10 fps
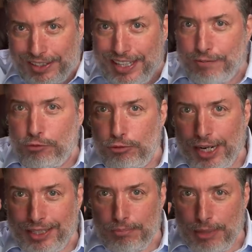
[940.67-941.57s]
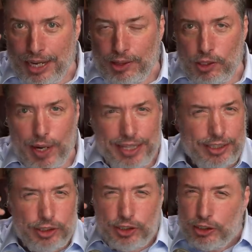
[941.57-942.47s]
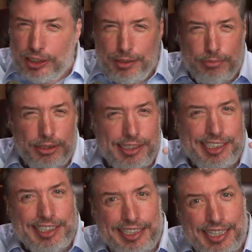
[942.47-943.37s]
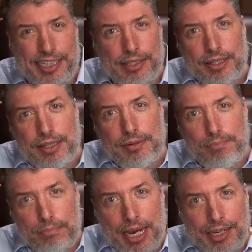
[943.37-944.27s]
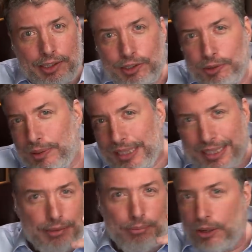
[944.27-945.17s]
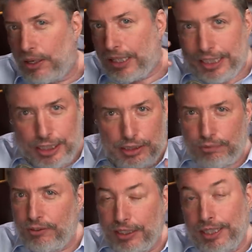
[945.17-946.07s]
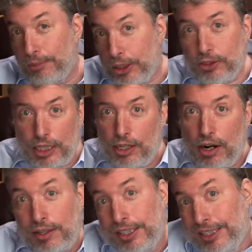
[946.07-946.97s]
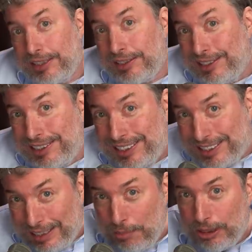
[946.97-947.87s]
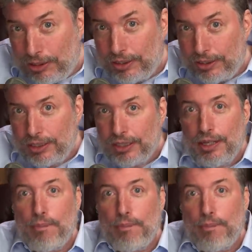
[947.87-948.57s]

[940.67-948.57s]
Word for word: they've read Matthew and they just seem to see Matthew in Mark and they just fill it in because they are similar.